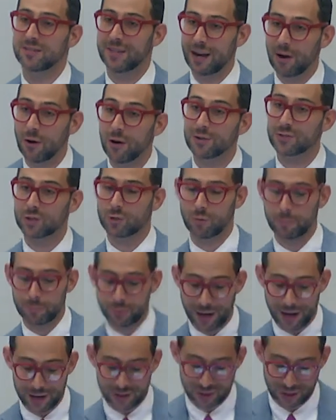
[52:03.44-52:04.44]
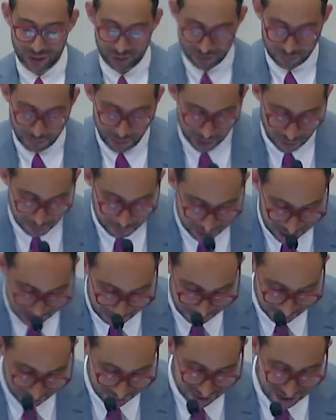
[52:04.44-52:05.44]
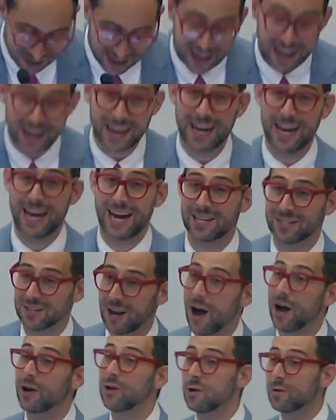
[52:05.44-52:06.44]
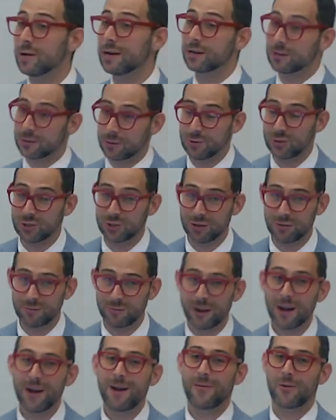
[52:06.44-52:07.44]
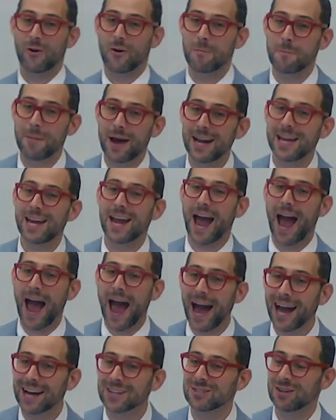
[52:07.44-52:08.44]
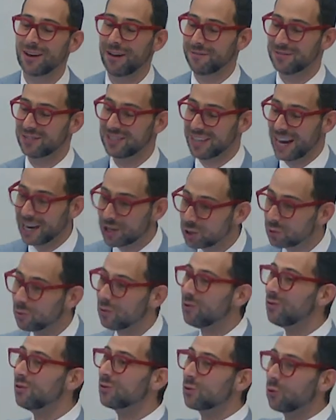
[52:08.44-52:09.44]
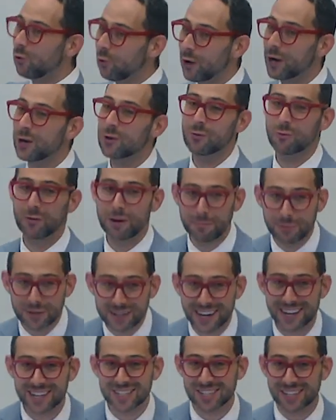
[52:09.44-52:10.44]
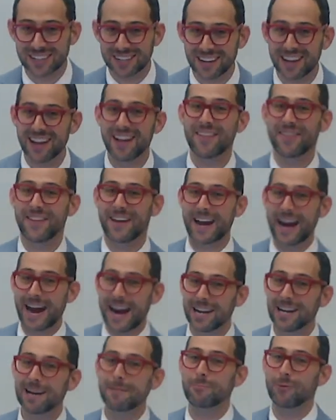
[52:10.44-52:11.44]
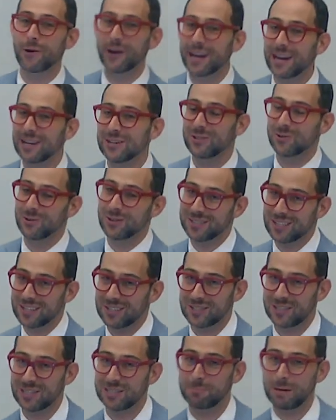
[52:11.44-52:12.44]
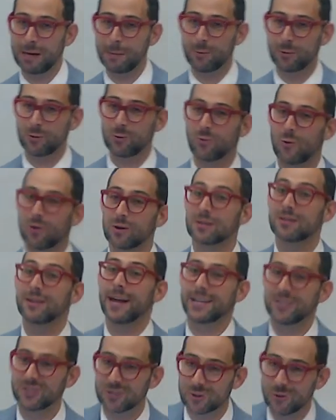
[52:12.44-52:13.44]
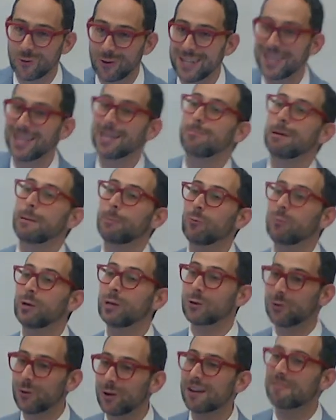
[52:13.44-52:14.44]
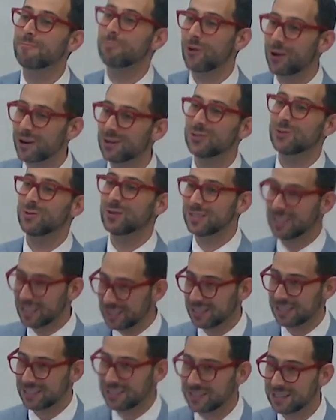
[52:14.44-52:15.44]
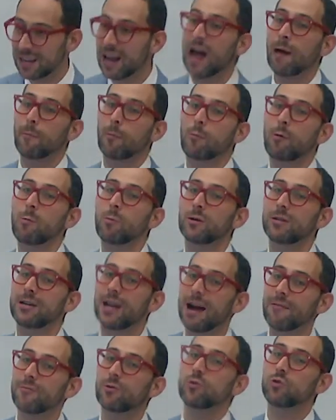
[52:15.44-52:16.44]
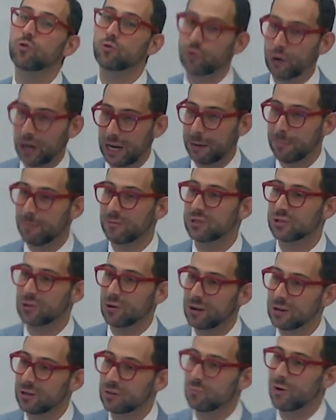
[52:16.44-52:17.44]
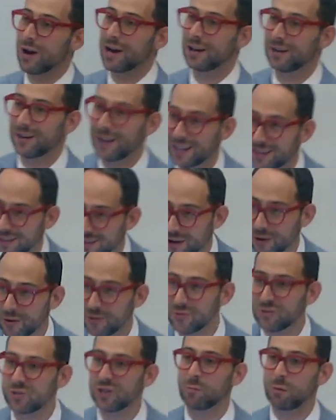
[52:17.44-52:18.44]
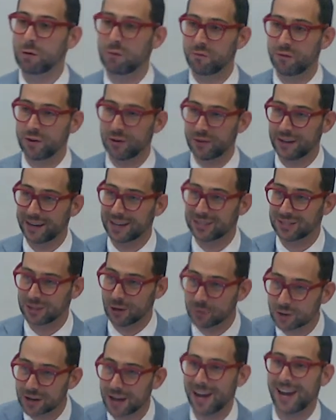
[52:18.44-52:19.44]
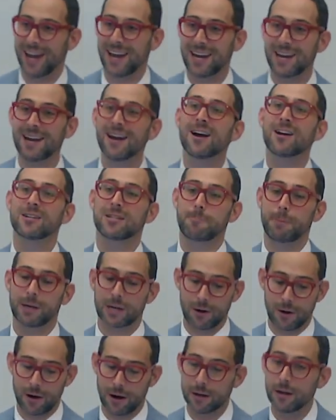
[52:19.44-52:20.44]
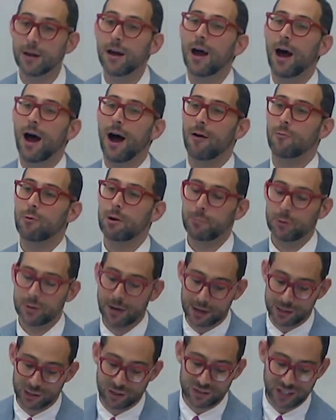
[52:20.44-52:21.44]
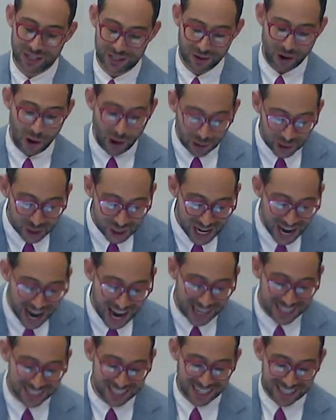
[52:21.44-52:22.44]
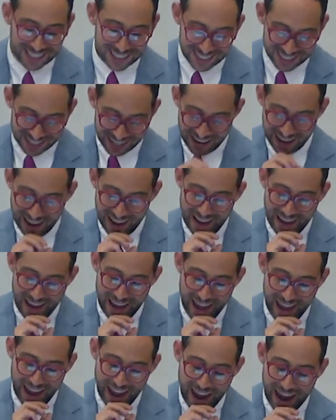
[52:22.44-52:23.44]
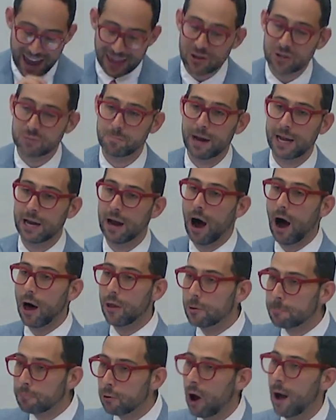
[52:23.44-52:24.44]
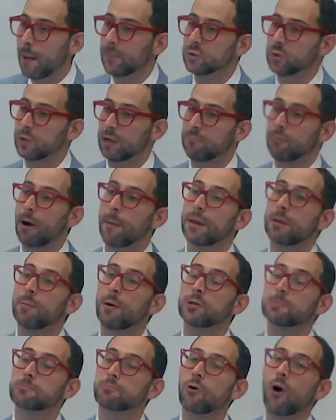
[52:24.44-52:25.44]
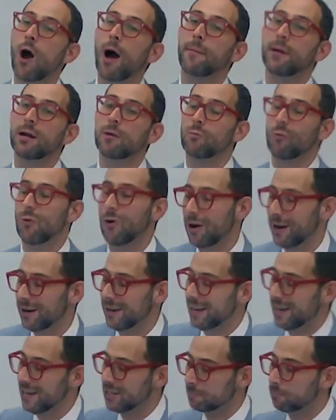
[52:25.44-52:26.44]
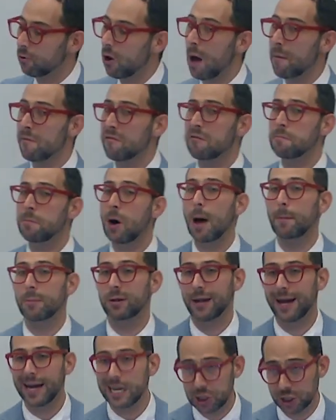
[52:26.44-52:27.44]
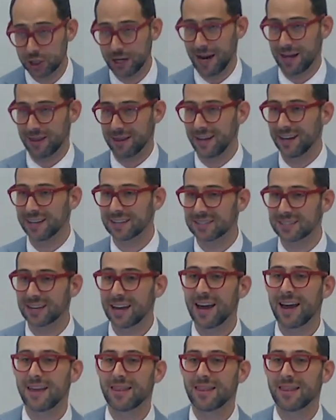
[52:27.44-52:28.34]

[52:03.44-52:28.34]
because that also replaces us with better people. It's under-inclusive. There are many acts of sexual, coital reproduction that end up bringing into existence people who are less good than the people we could have brought into existence. But we would never dream of starting to regulate those, yet we feel like it's okay to pick on uh, reproductive technology access. And there's many other problems with it. Probably the most prominent one is a problem of population ethics,